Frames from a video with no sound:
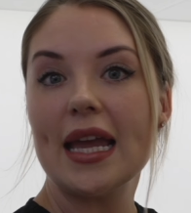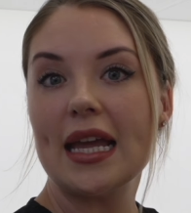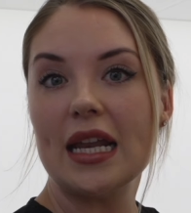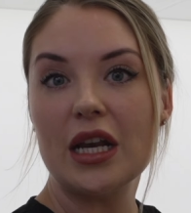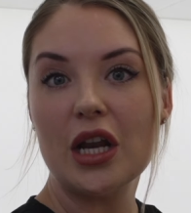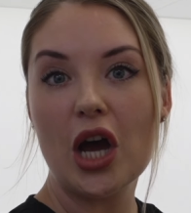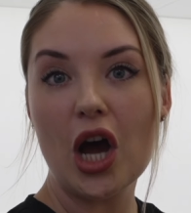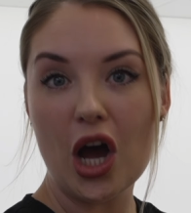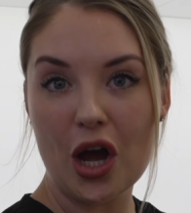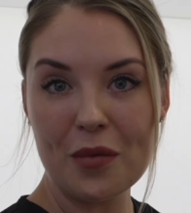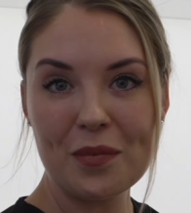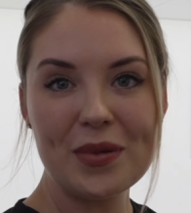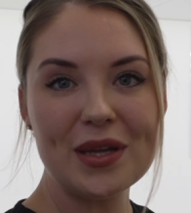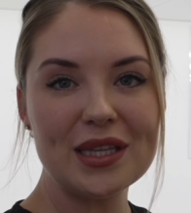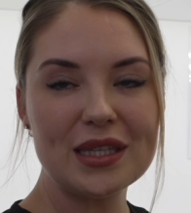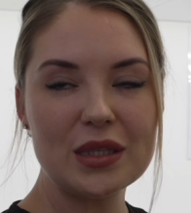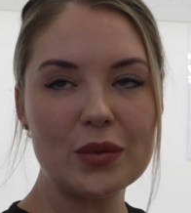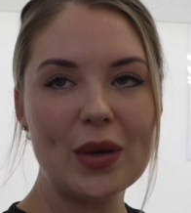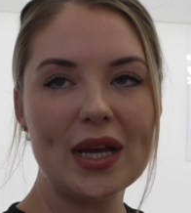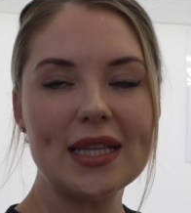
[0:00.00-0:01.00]
in
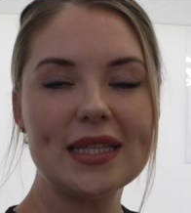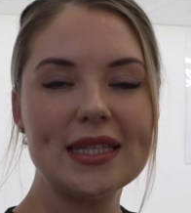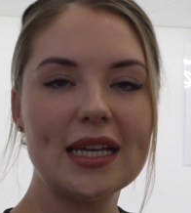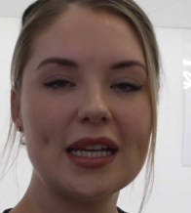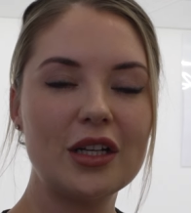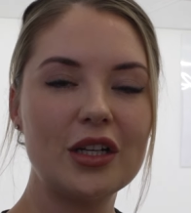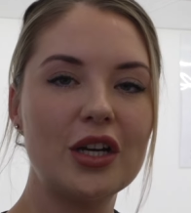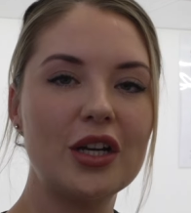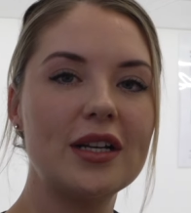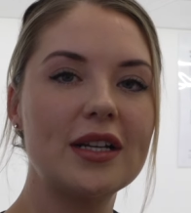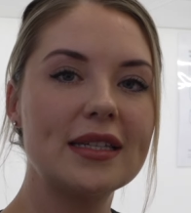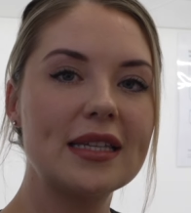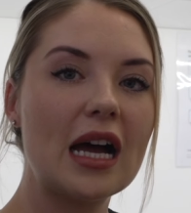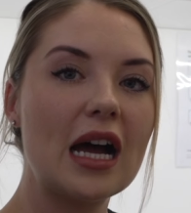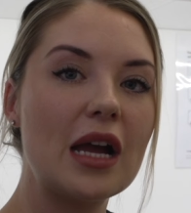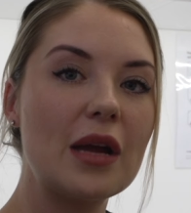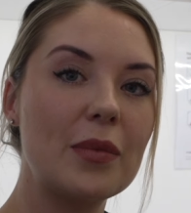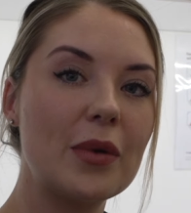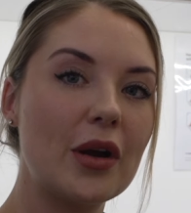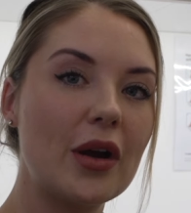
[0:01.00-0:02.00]
armpit sweating, known as
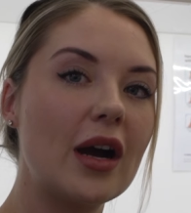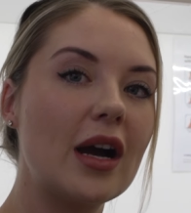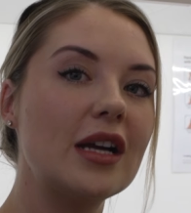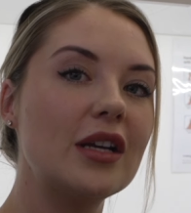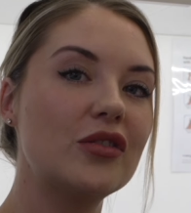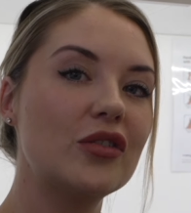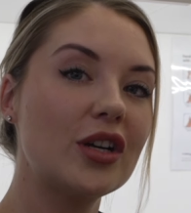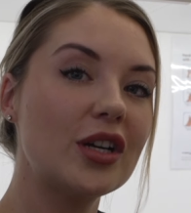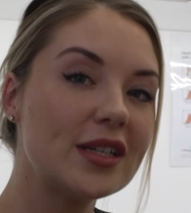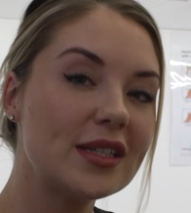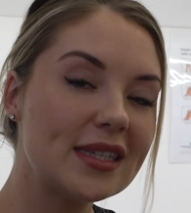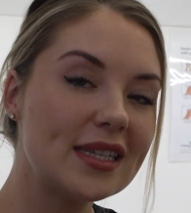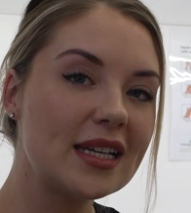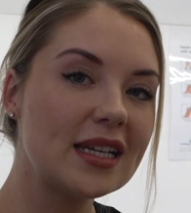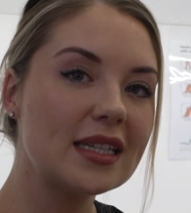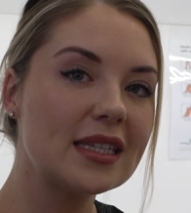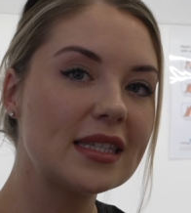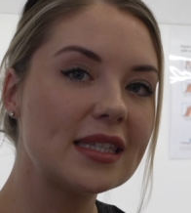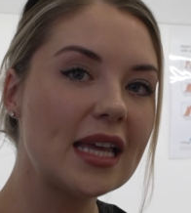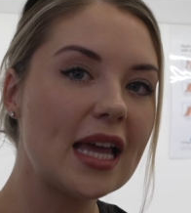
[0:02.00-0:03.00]

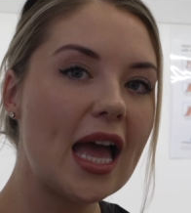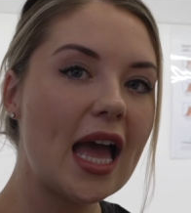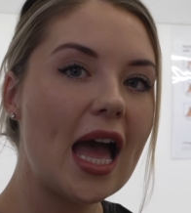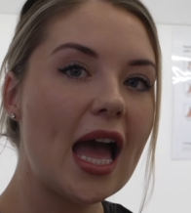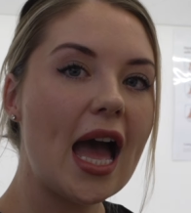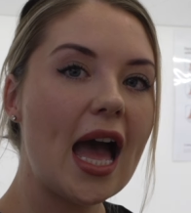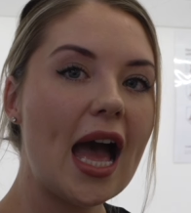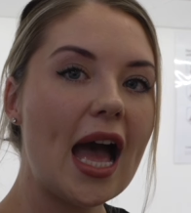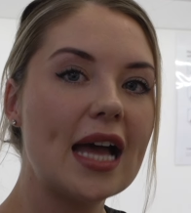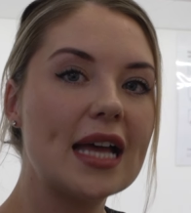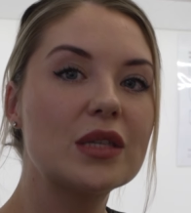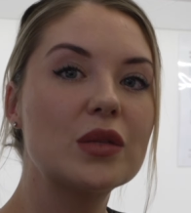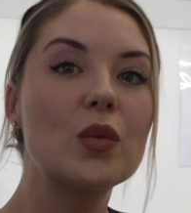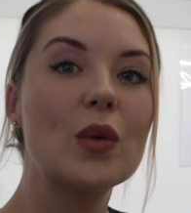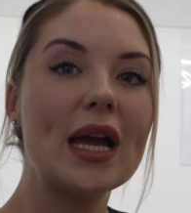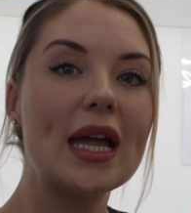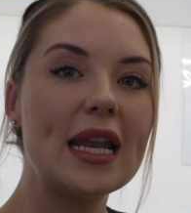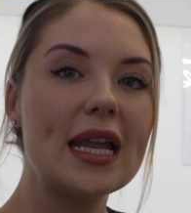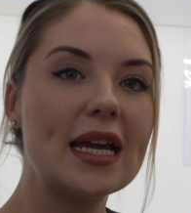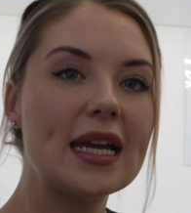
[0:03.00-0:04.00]
hyperhidrosis, as
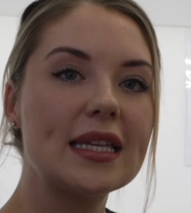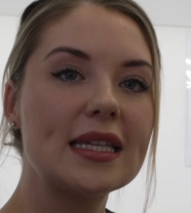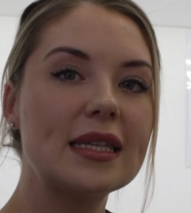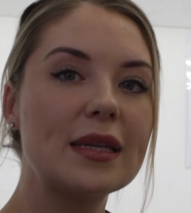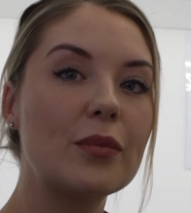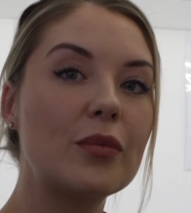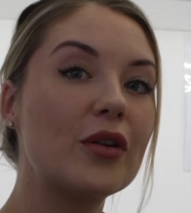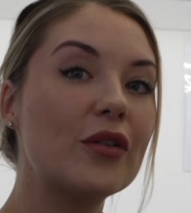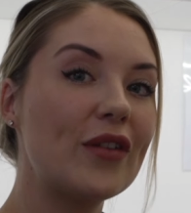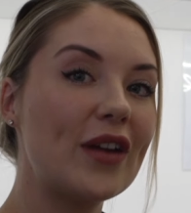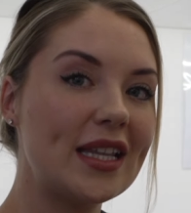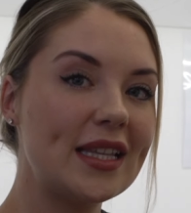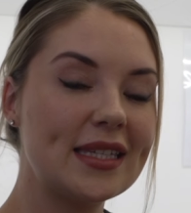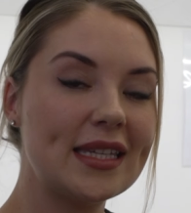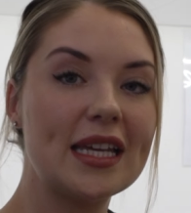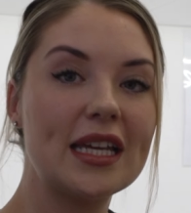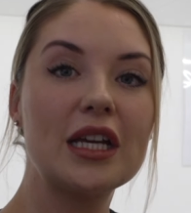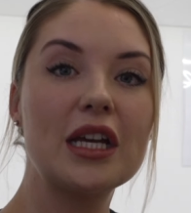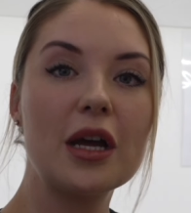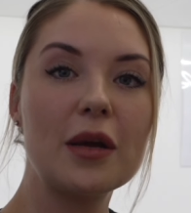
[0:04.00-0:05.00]
well as
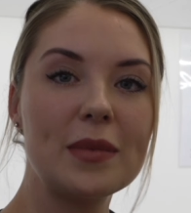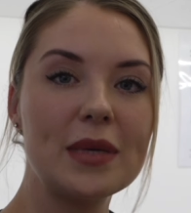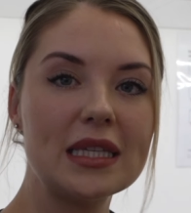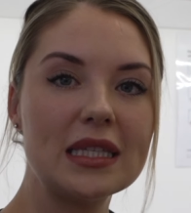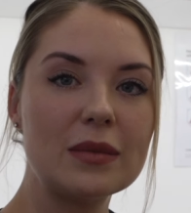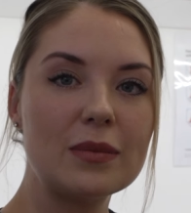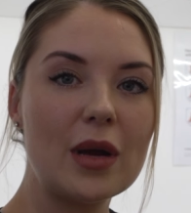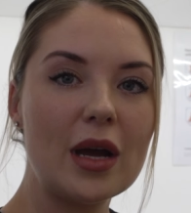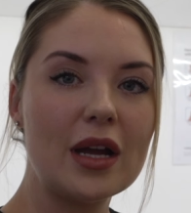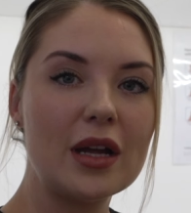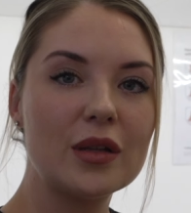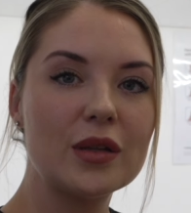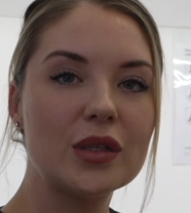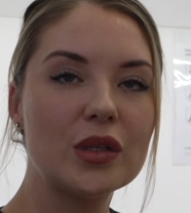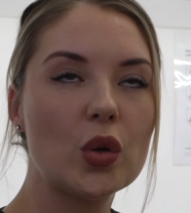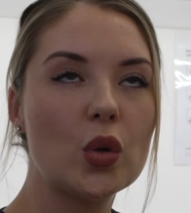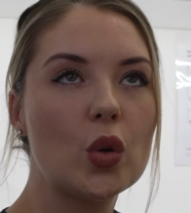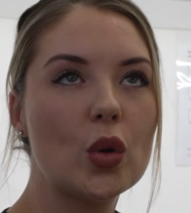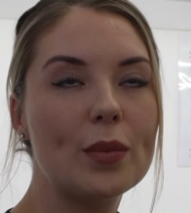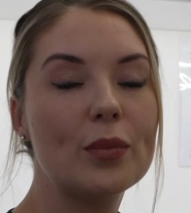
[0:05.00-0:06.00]
preventing gummy smiles
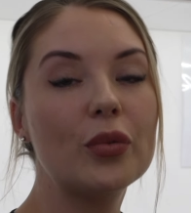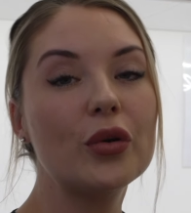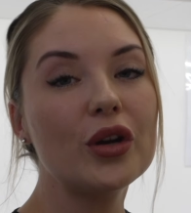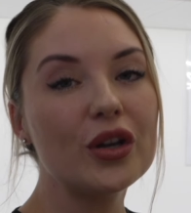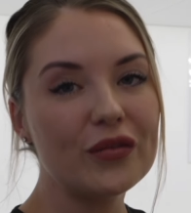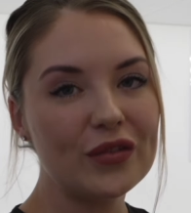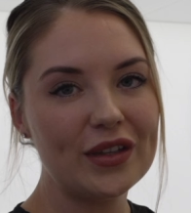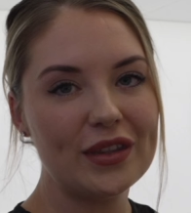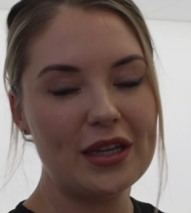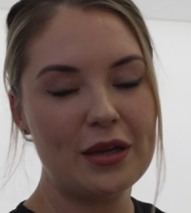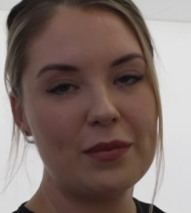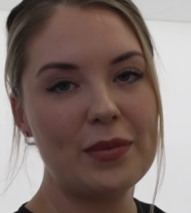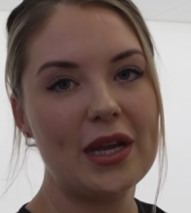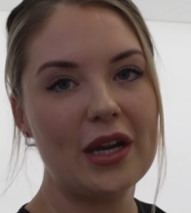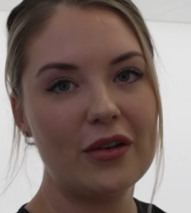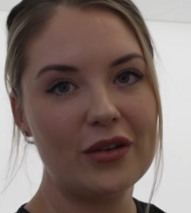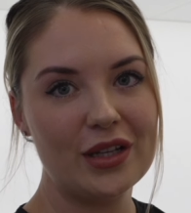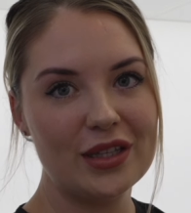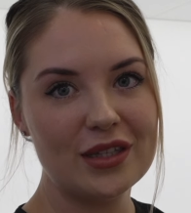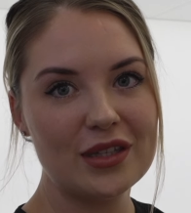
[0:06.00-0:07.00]
or improving the
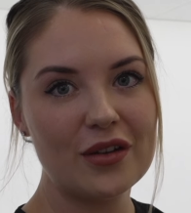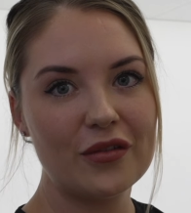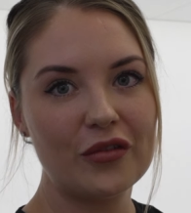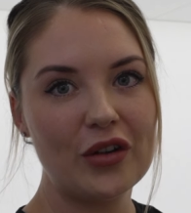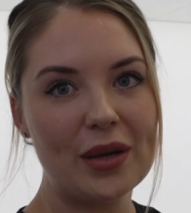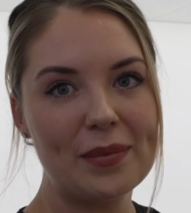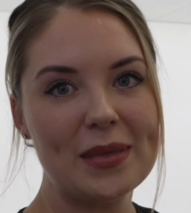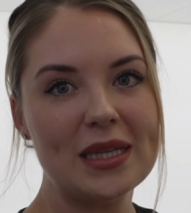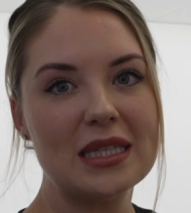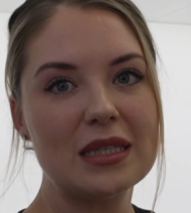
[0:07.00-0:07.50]
appearance of gummy